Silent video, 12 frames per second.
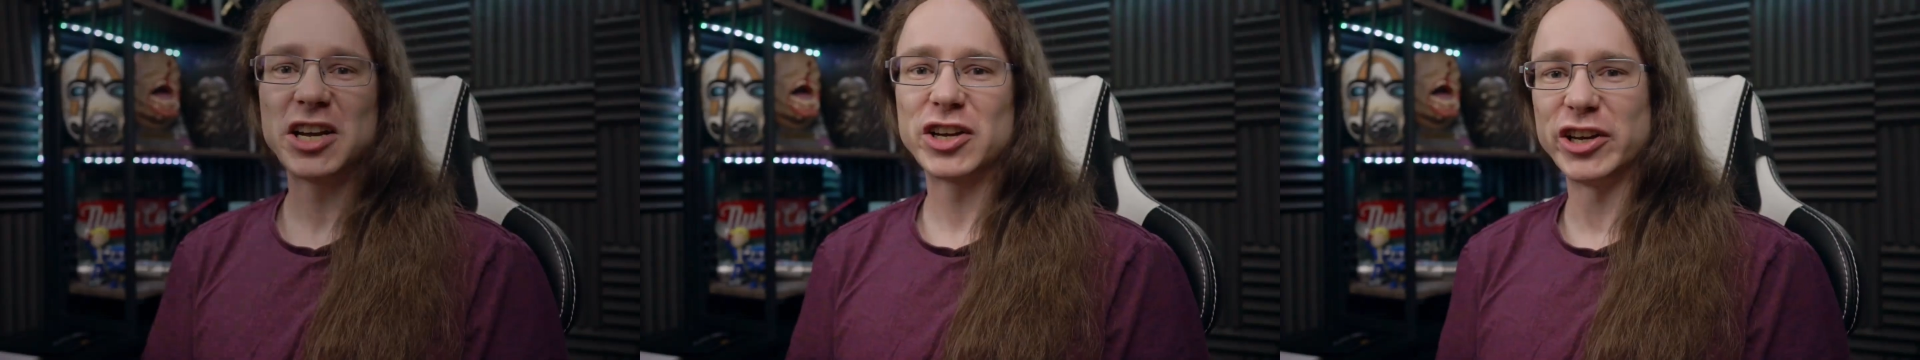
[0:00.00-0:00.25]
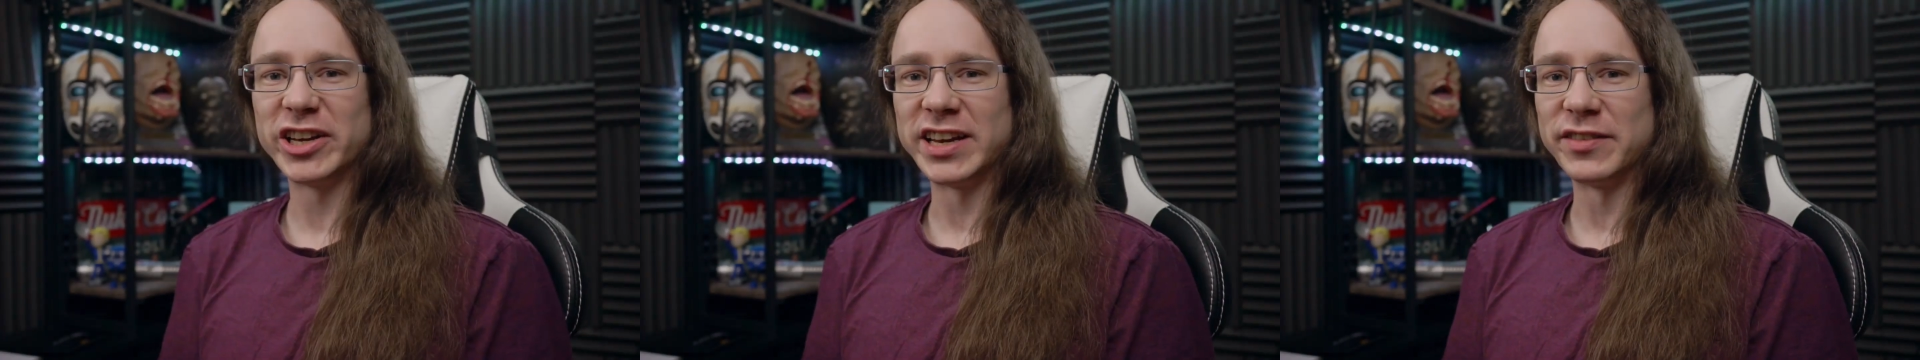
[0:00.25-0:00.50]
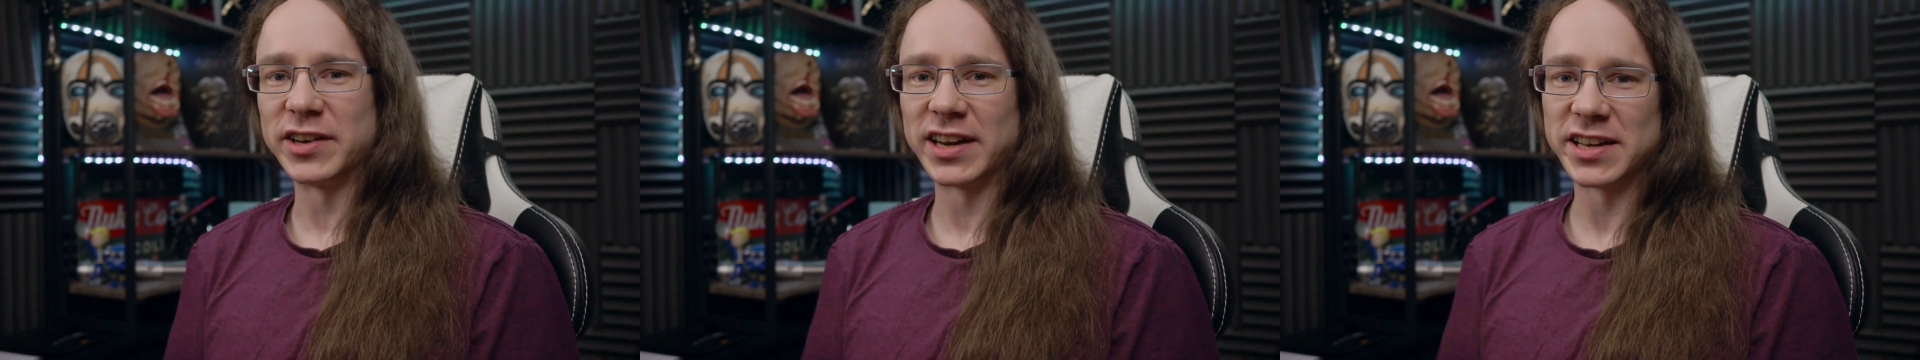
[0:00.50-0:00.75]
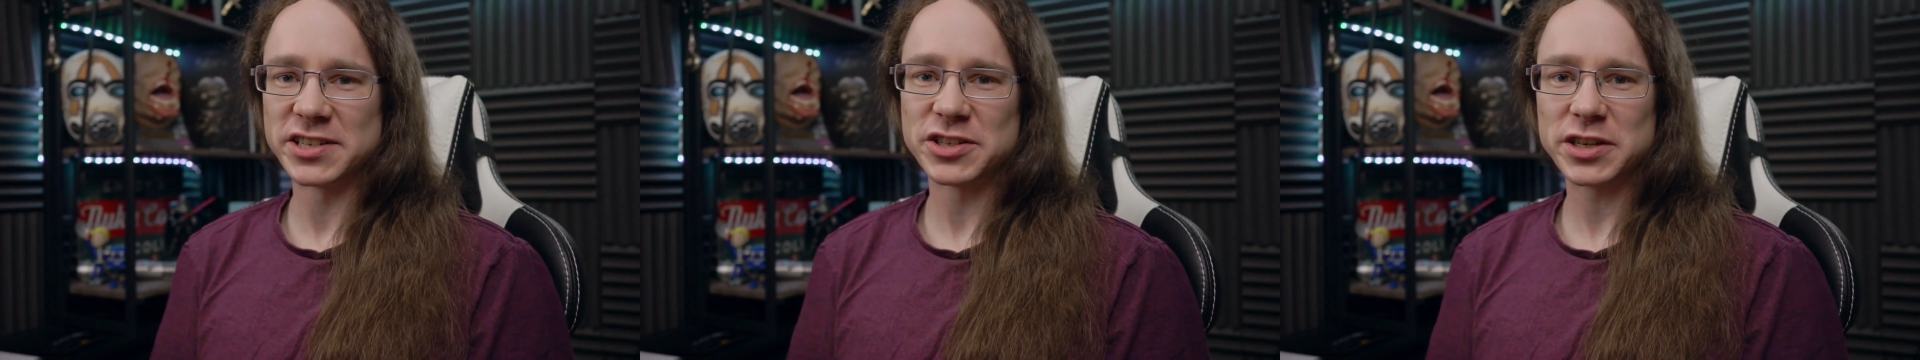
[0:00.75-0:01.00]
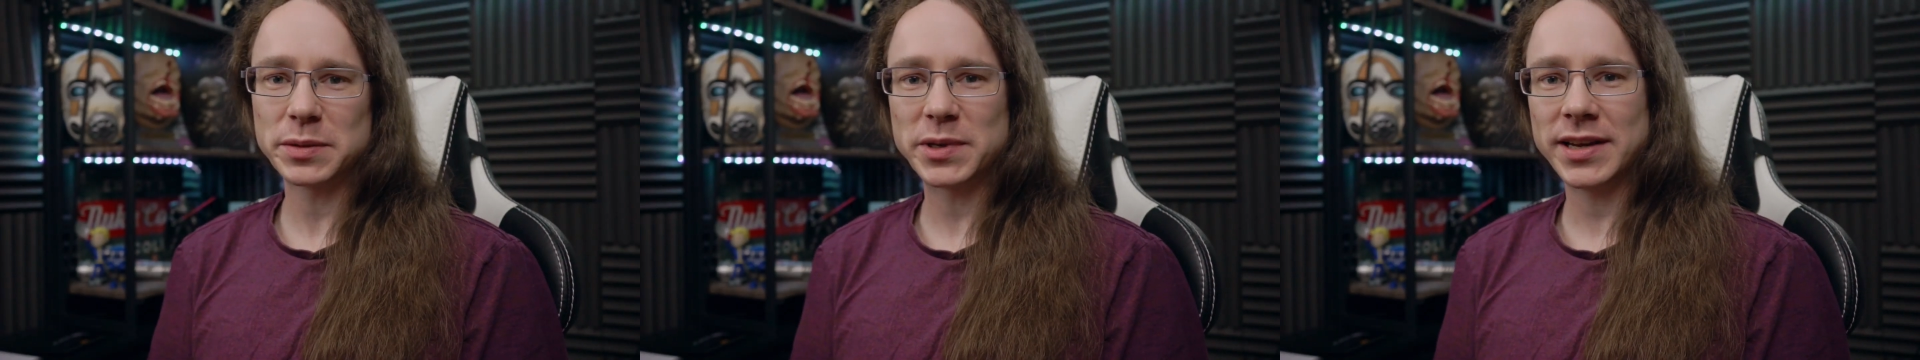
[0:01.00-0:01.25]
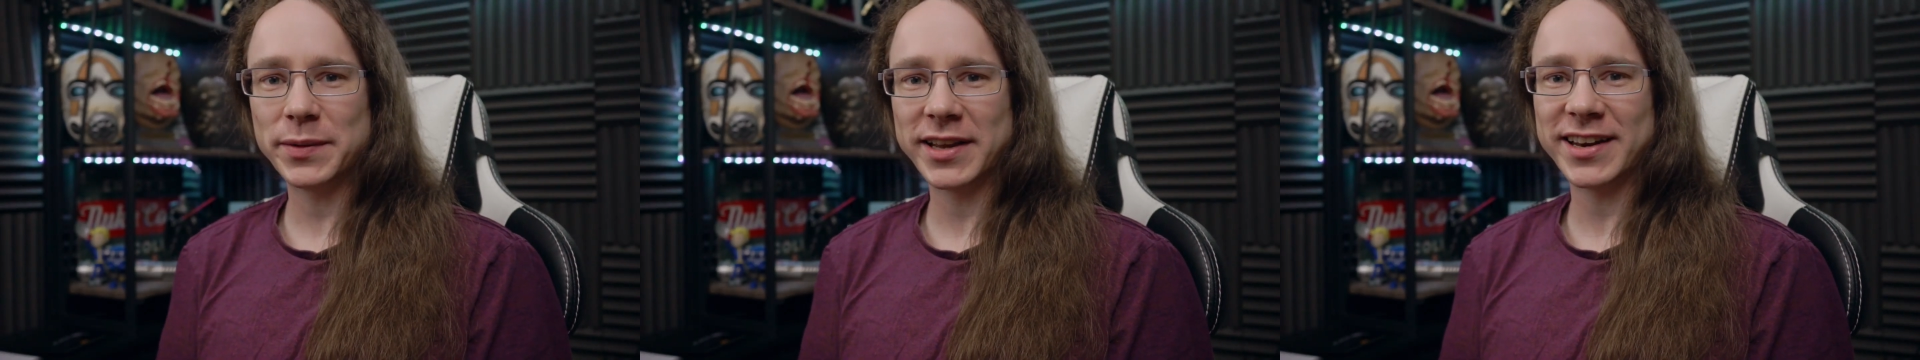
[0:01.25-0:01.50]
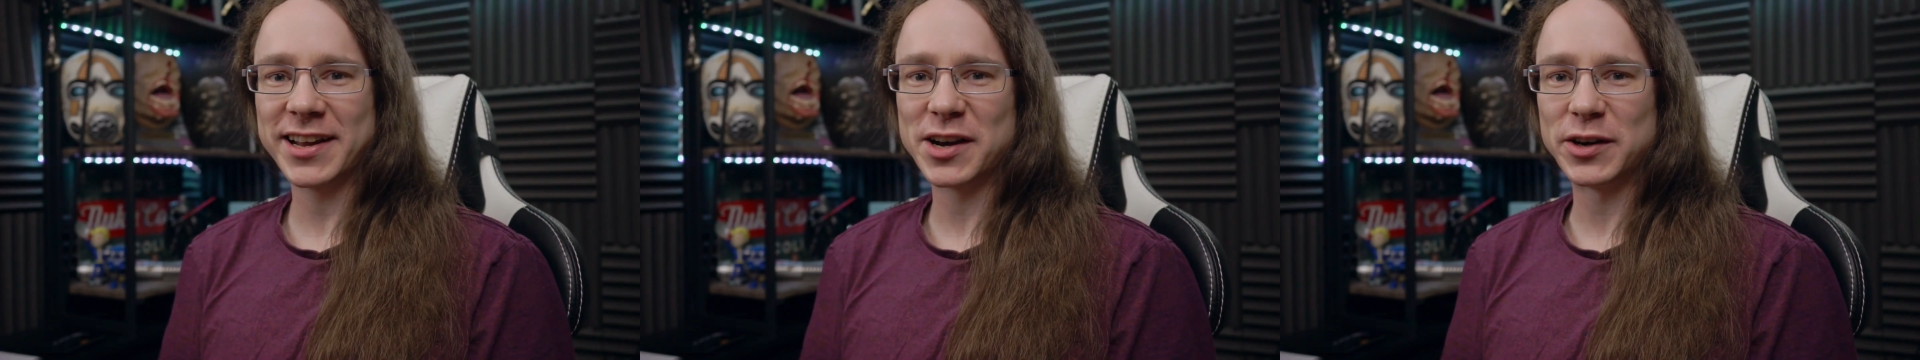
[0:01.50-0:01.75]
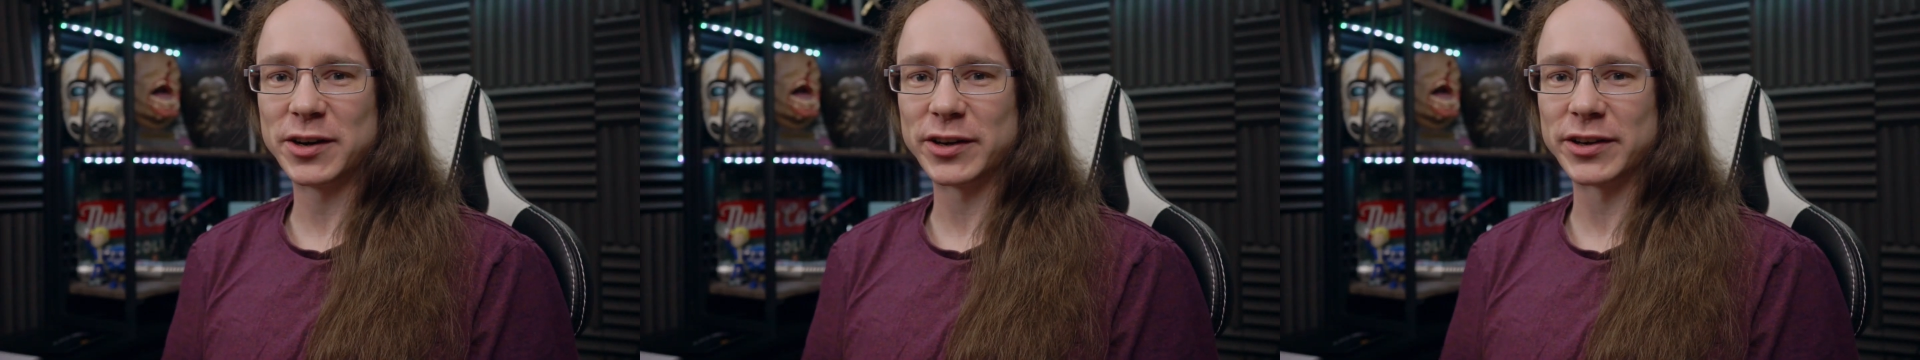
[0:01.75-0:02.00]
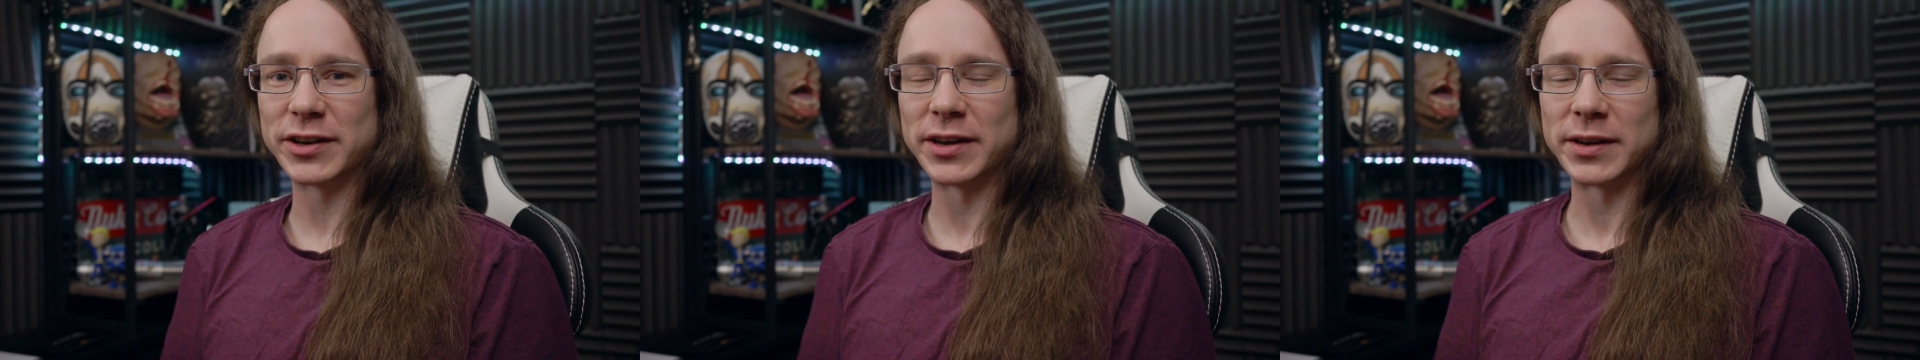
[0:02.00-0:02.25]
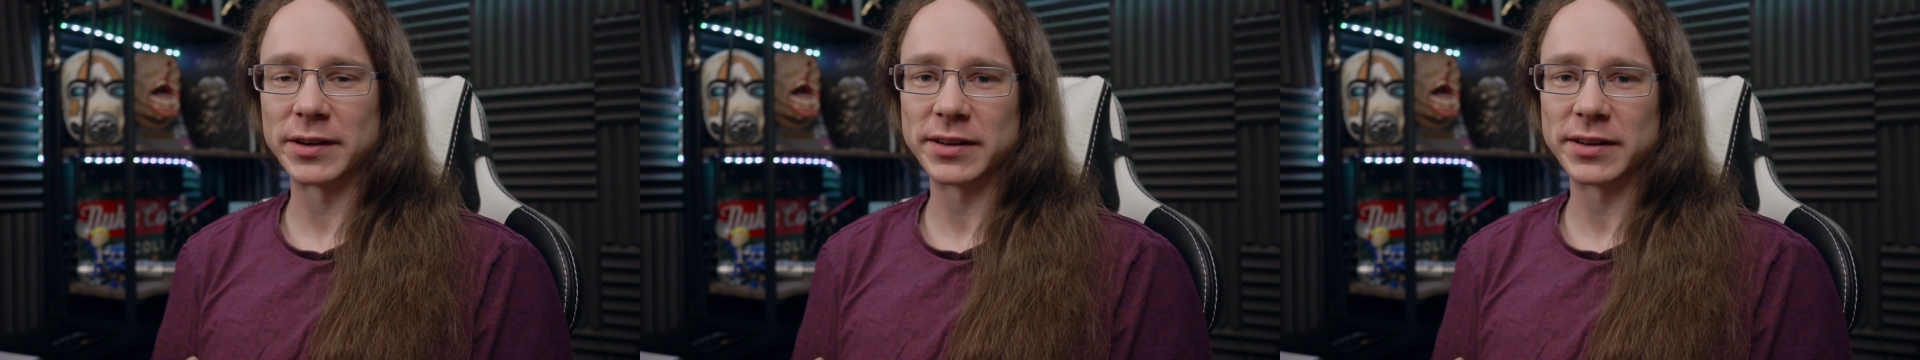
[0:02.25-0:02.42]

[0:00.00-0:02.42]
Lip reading: Good evening, ladies and gentlemen. How are we getting on?